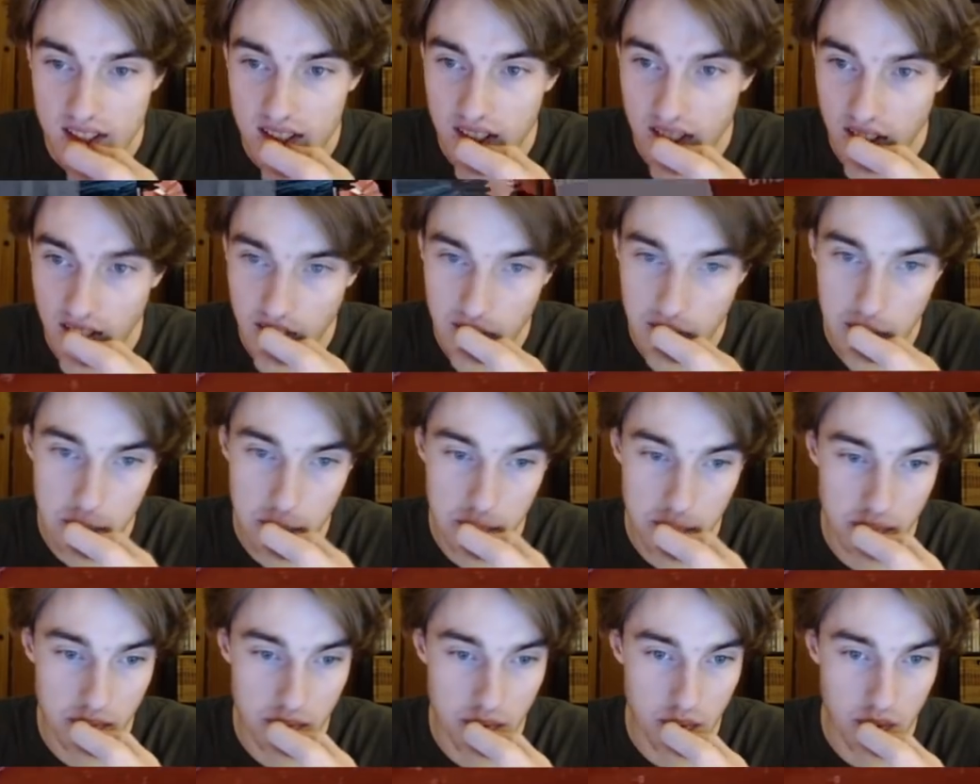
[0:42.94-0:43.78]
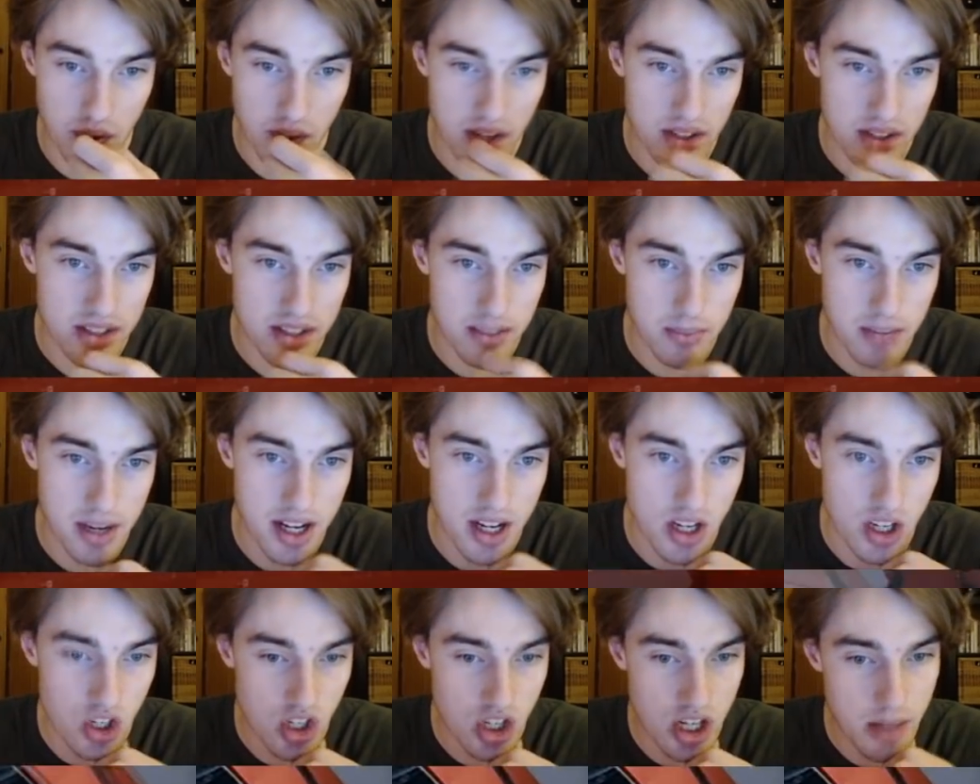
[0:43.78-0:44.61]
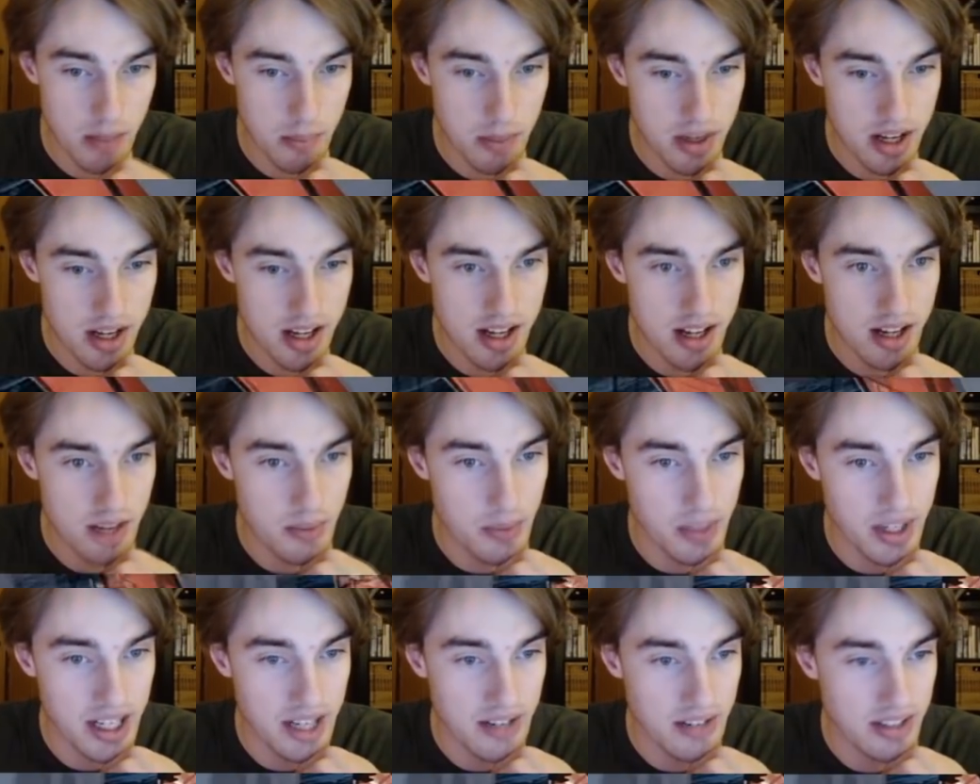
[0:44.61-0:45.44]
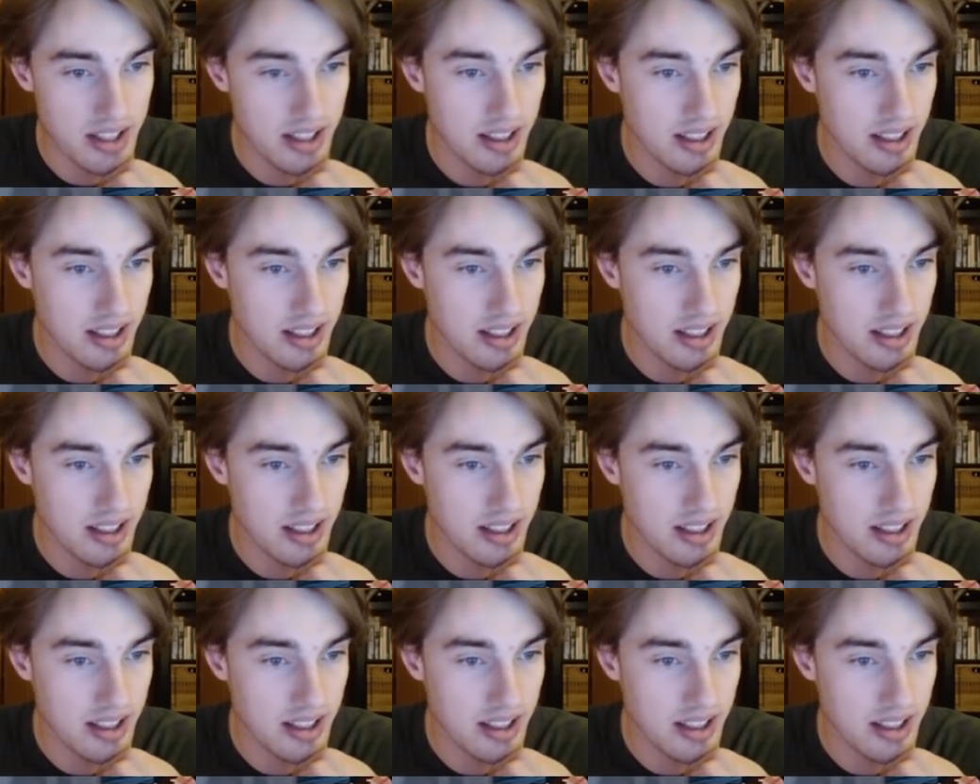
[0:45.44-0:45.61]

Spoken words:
We're on some kind of ship here. We're gonna have to